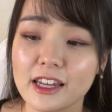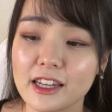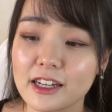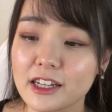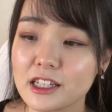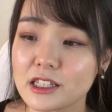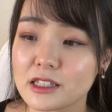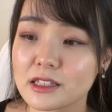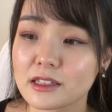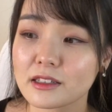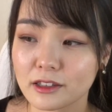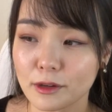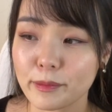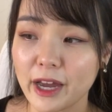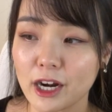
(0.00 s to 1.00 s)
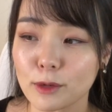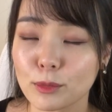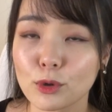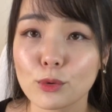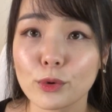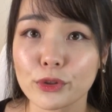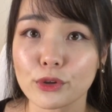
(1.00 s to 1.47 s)
It is
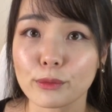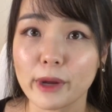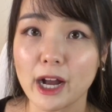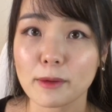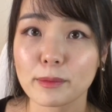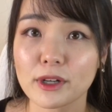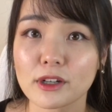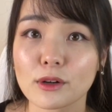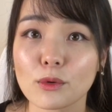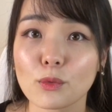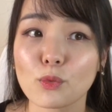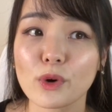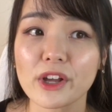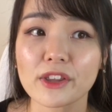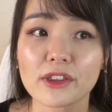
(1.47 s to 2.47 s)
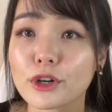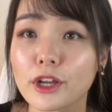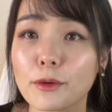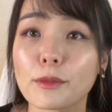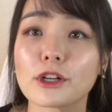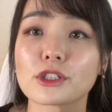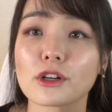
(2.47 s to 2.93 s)
compatible with your MacBook with pretty
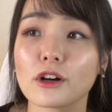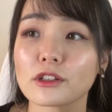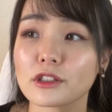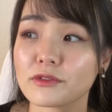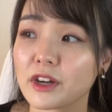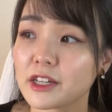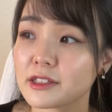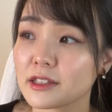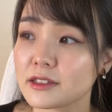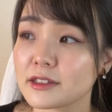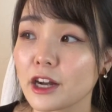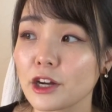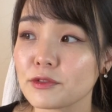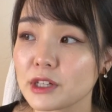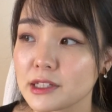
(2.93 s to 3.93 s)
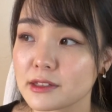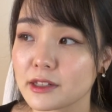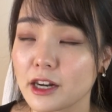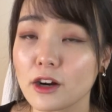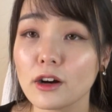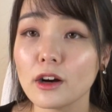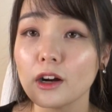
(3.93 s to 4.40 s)
much all devices. Now I've tested
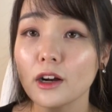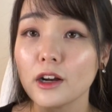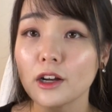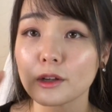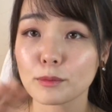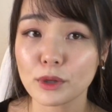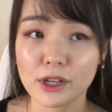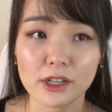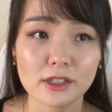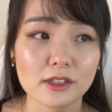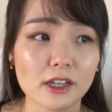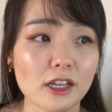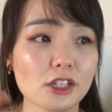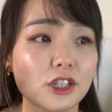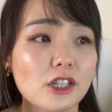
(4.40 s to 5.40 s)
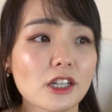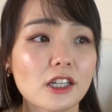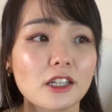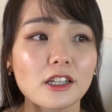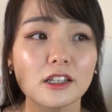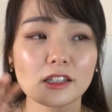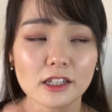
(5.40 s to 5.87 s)
out
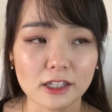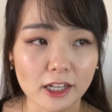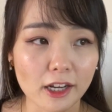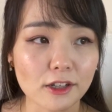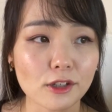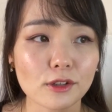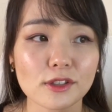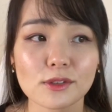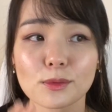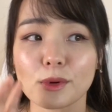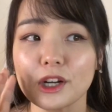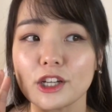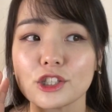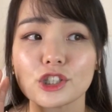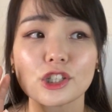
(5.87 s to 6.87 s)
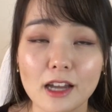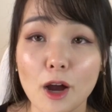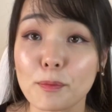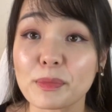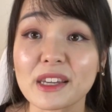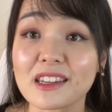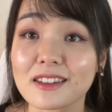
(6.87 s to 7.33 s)
PlayStation, Nintendo Switch, a
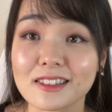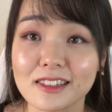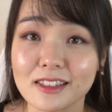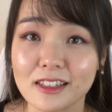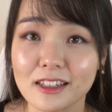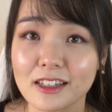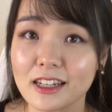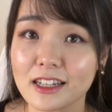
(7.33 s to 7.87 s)
PC.